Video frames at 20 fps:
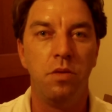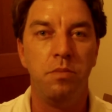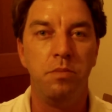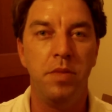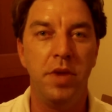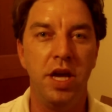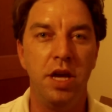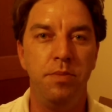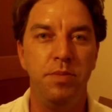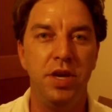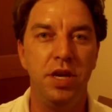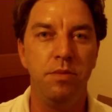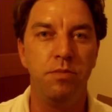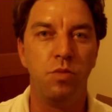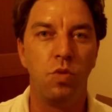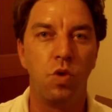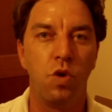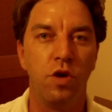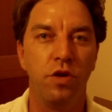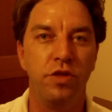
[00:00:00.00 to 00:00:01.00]
maybe
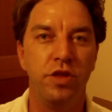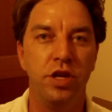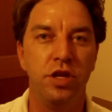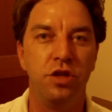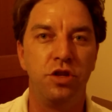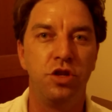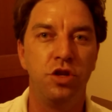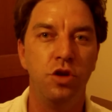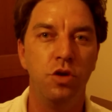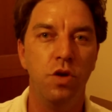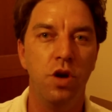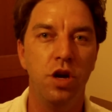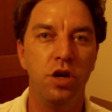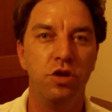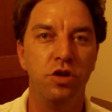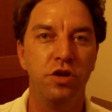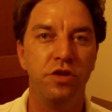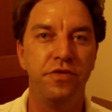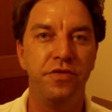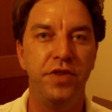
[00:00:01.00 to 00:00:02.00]
more than
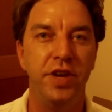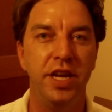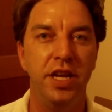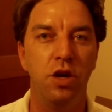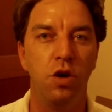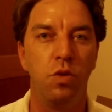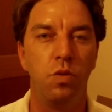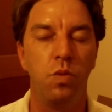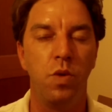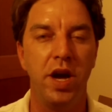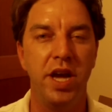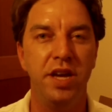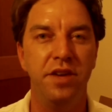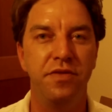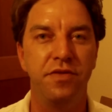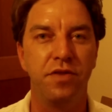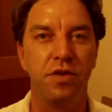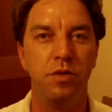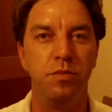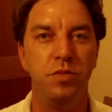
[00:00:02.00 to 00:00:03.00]
200 feet away
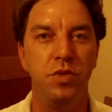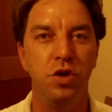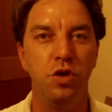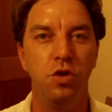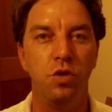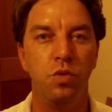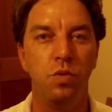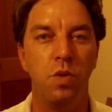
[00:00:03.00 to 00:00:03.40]
from you